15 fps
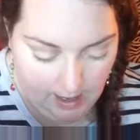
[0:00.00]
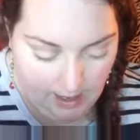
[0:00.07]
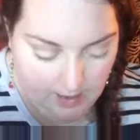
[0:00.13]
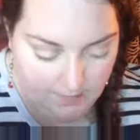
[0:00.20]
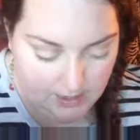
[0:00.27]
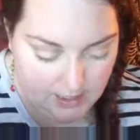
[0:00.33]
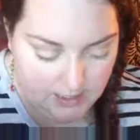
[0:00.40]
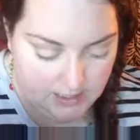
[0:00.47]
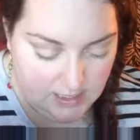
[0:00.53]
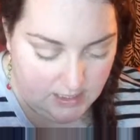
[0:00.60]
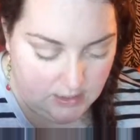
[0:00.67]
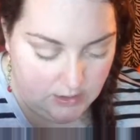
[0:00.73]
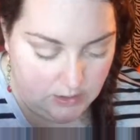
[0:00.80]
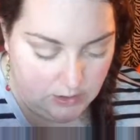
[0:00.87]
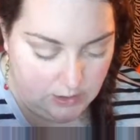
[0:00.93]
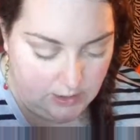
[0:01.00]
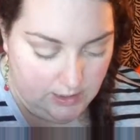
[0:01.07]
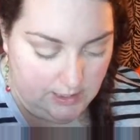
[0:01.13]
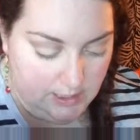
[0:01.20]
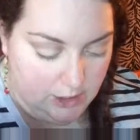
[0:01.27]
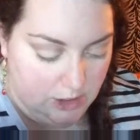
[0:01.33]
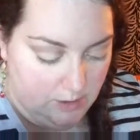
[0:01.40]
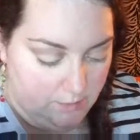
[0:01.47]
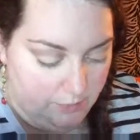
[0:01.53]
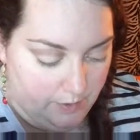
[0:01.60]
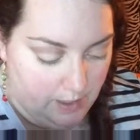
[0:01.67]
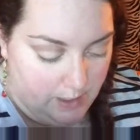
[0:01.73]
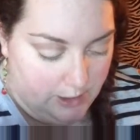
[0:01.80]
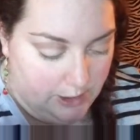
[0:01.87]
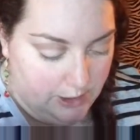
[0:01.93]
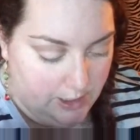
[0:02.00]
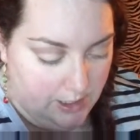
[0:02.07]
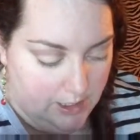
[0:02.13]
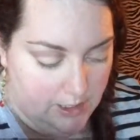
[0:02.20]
And I'm going to take a Sonia Kashuk brush.